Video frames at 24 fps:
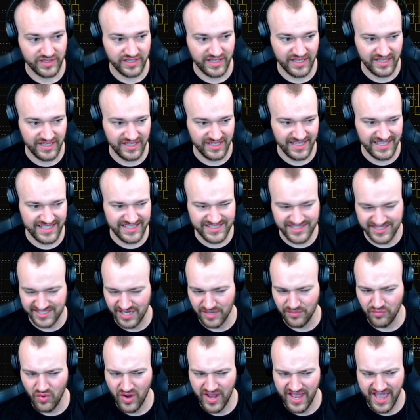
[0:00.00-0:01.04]
in
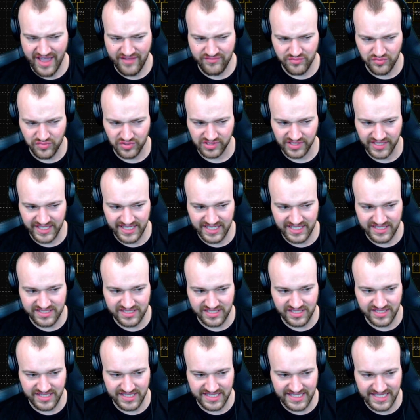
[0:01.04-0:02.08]
some way have them related
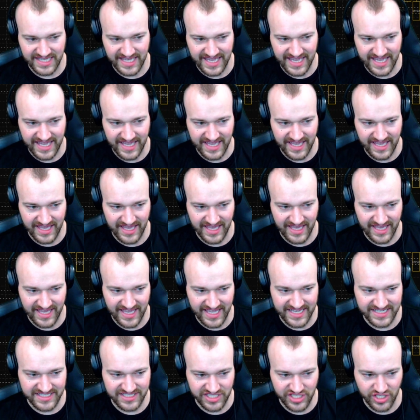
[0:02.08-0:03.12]
to the
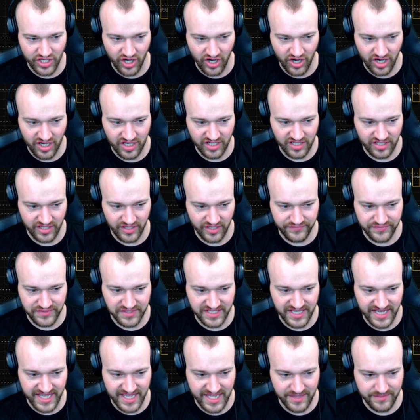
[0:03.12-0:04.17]
ATR of the
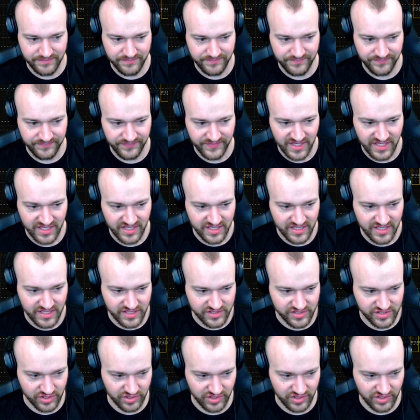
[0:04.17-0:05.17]
name. So